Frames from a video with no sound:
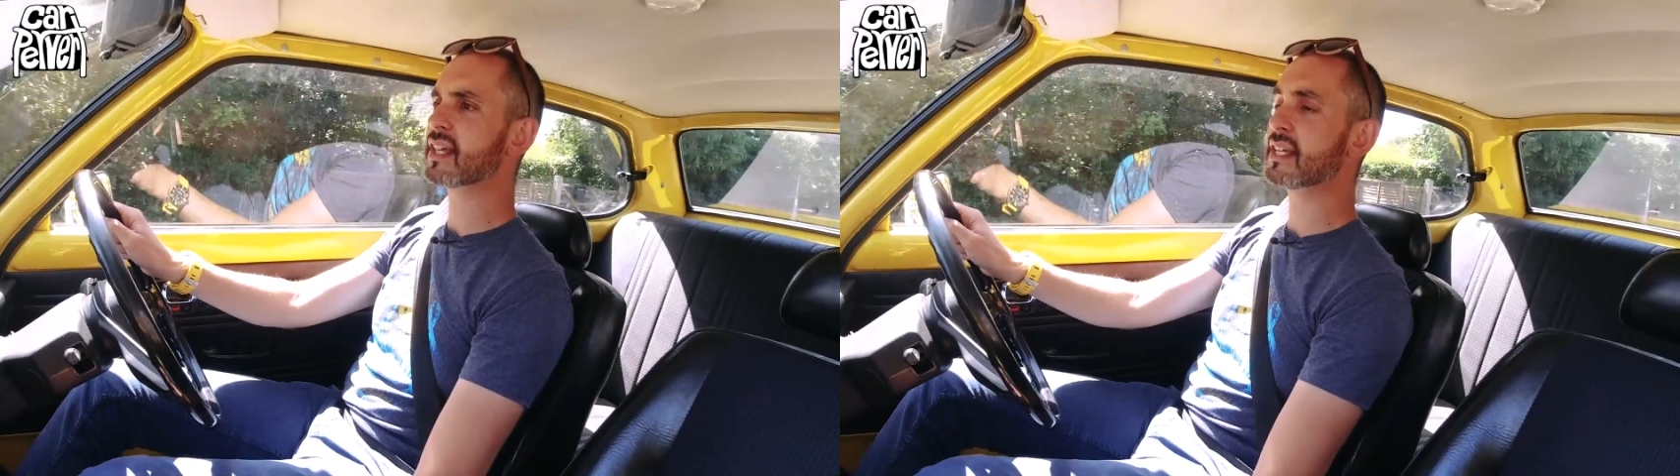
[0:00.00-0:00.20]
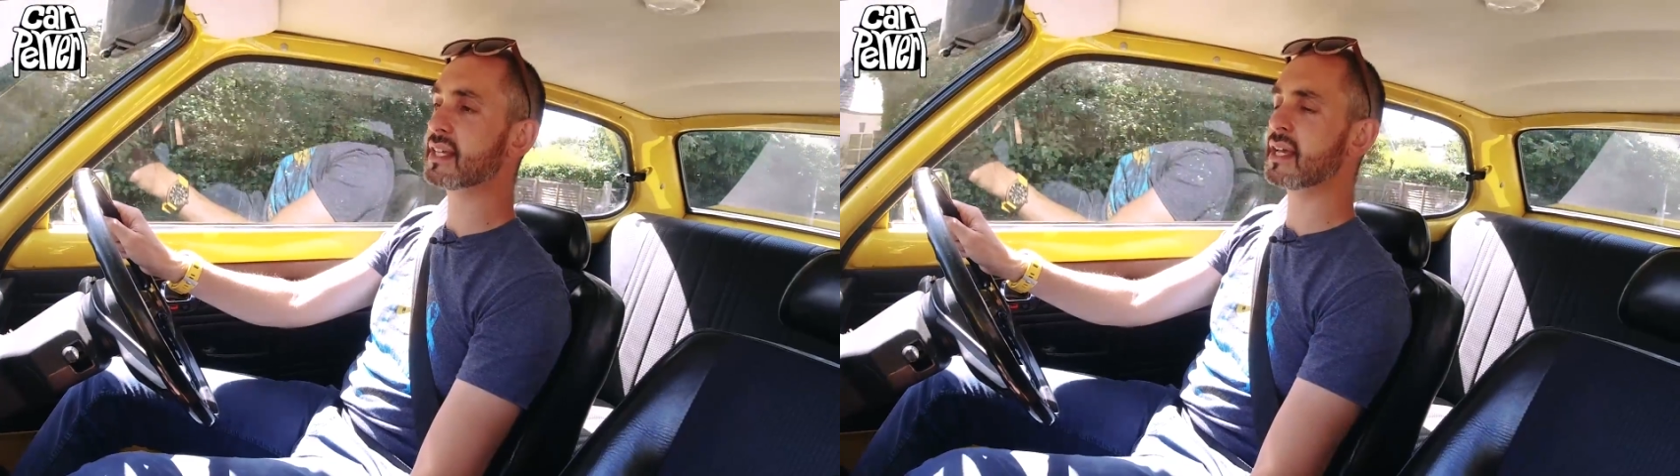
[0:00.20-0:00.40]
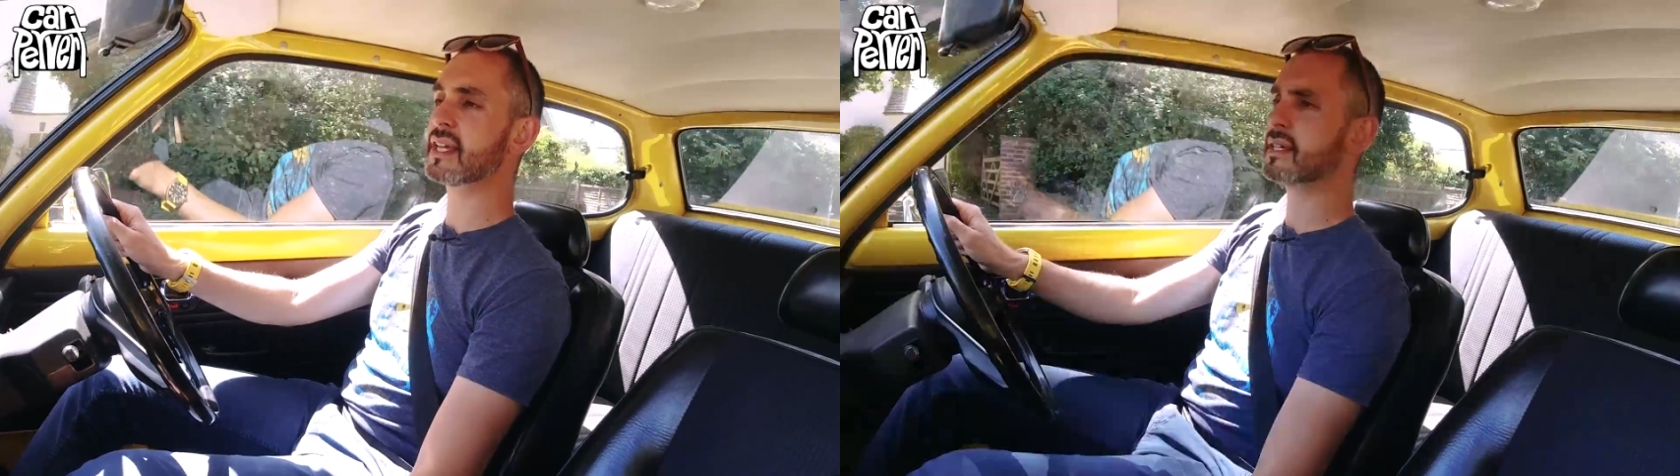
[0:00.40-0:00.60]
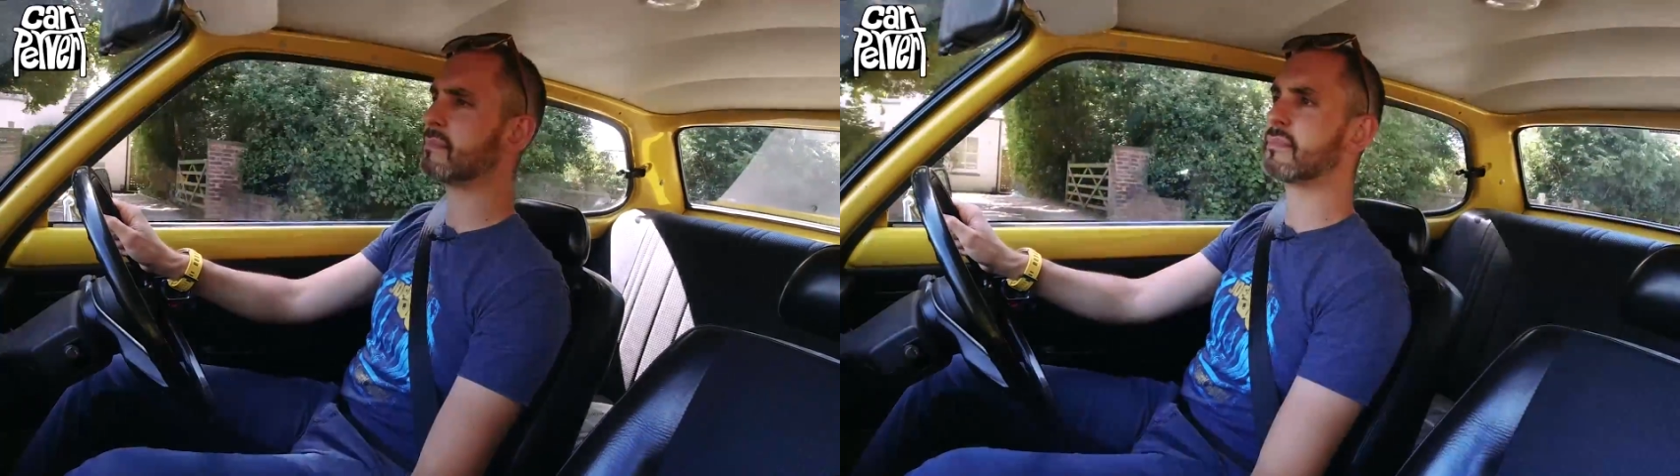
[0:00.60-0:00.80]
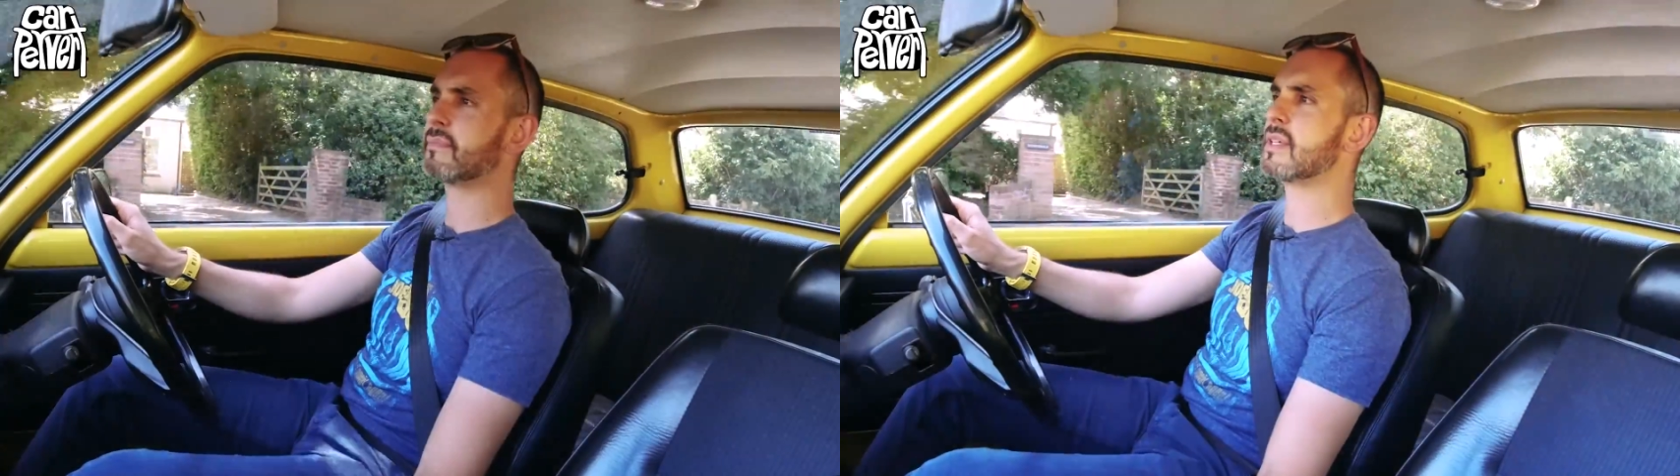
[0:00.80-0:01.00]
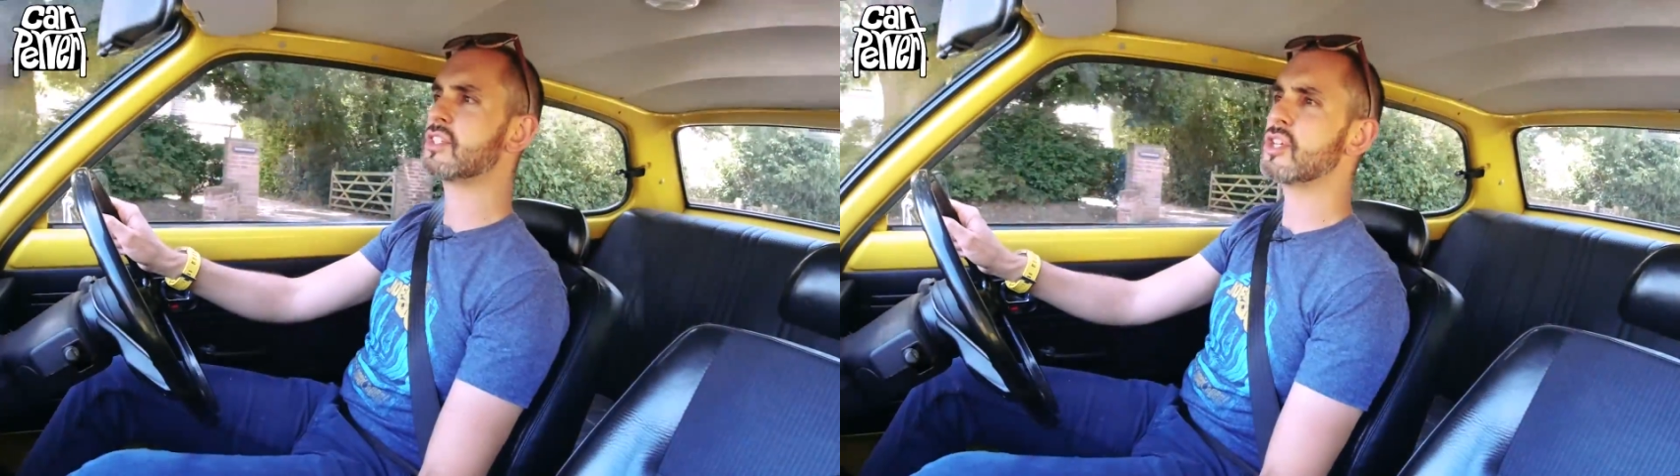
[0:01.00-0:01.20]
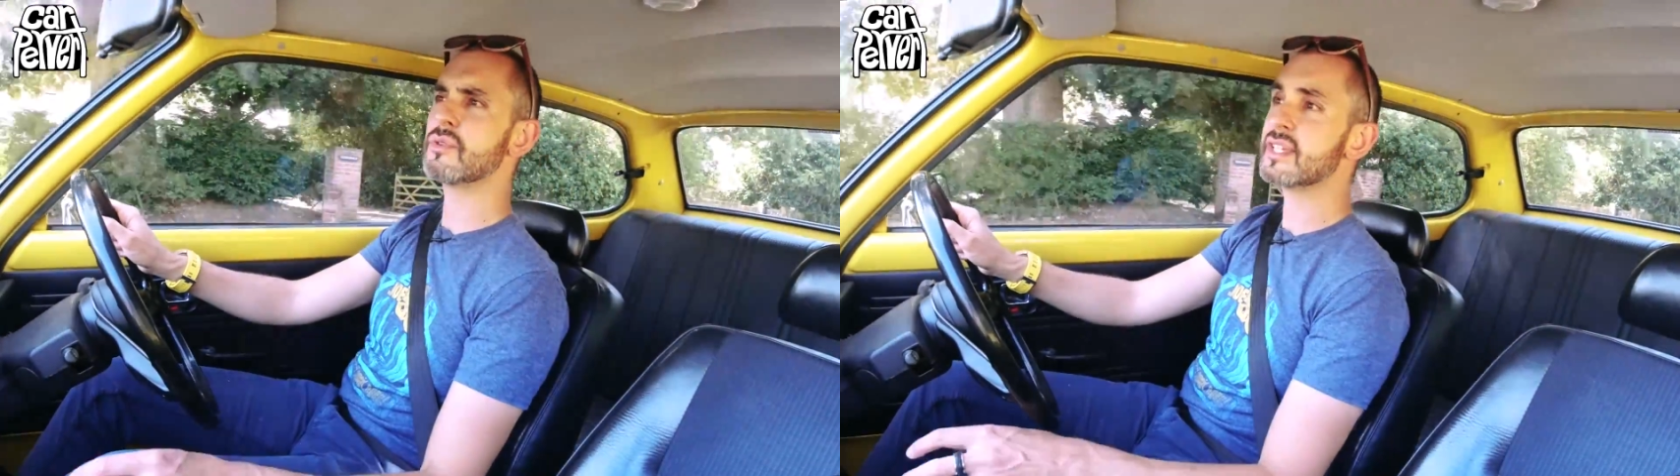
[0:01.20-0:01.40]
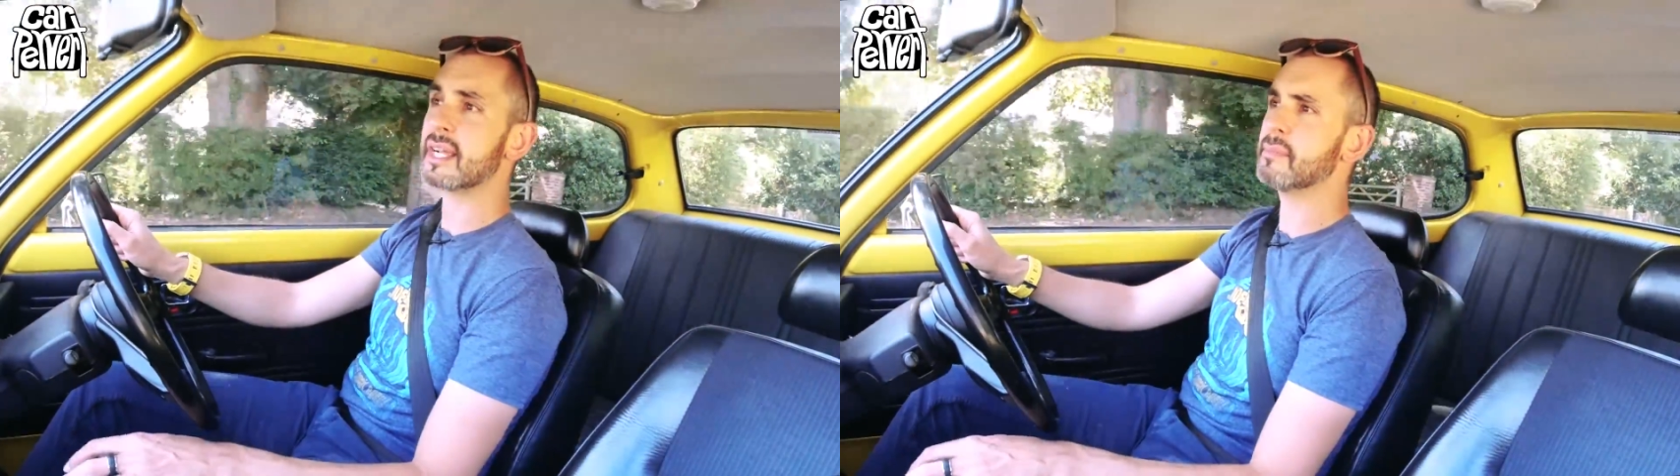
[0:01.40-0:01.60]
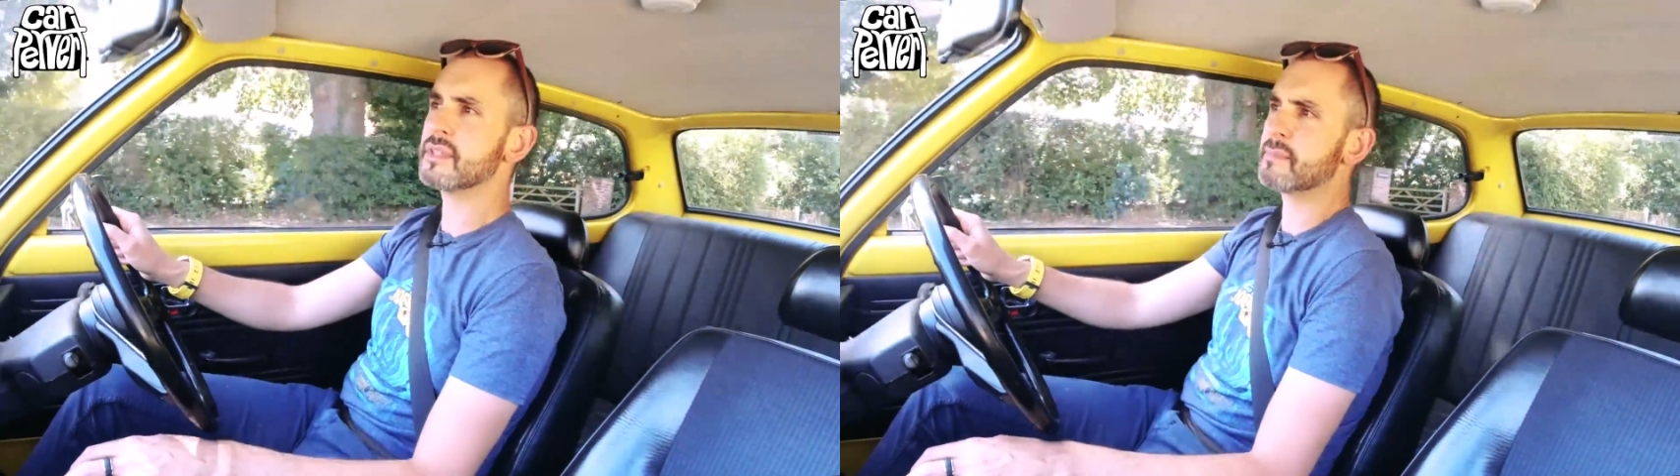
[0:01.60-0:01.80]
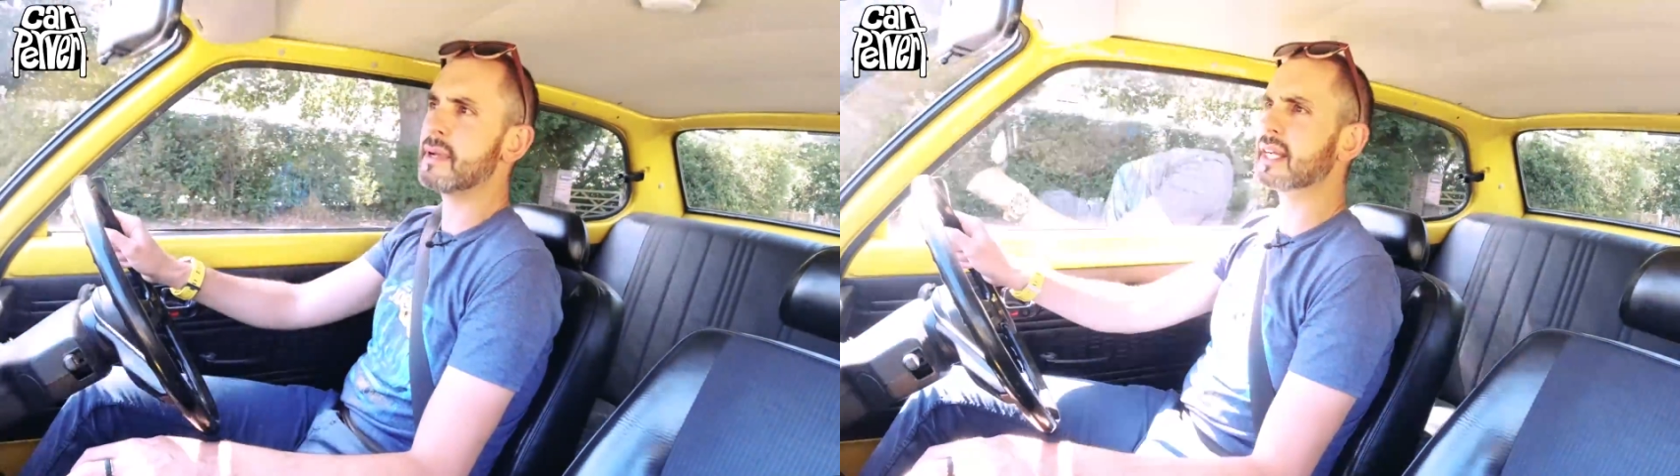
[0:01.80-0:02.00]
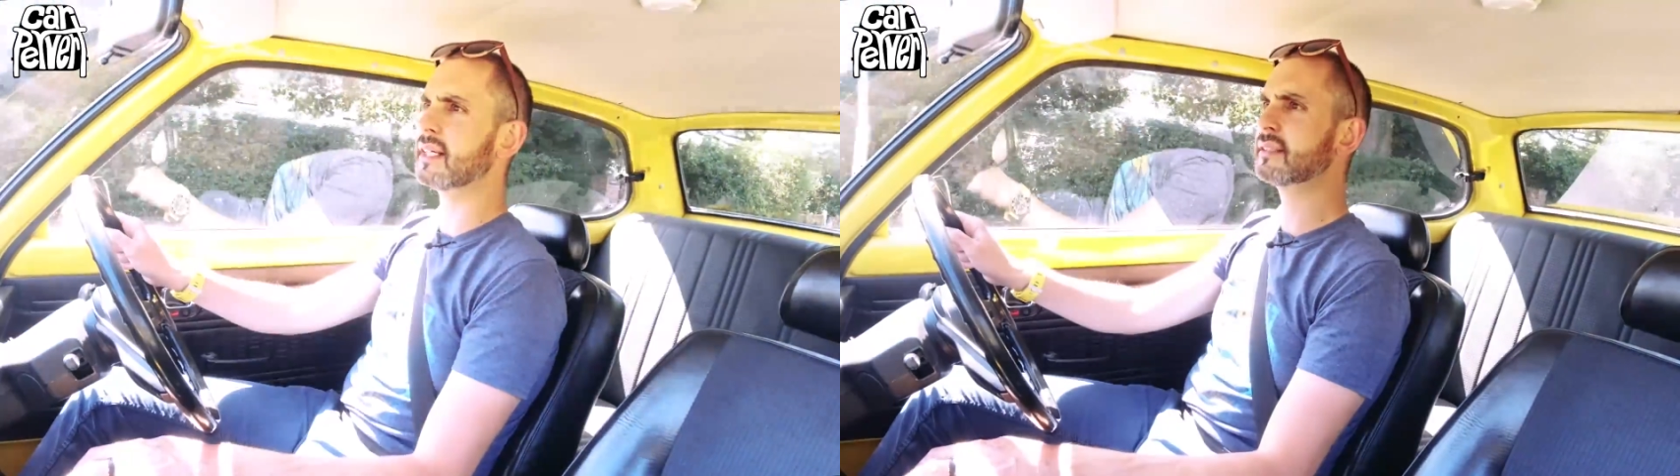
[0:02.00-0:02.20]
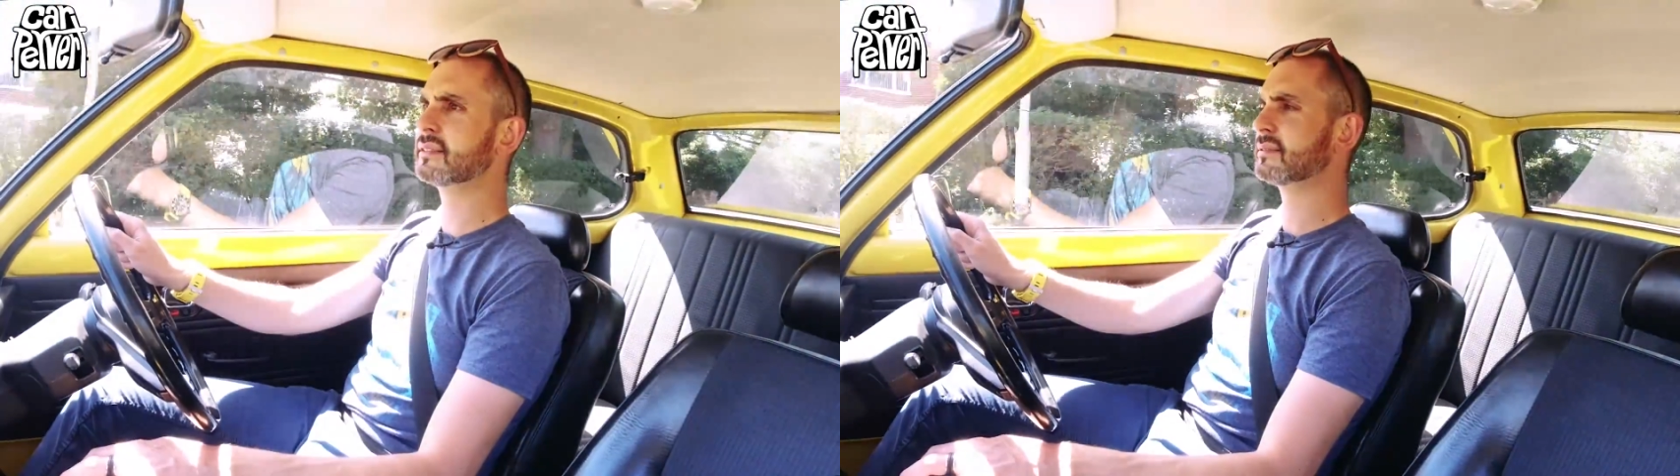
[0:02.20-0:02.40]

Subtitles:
is 2 segments bigger.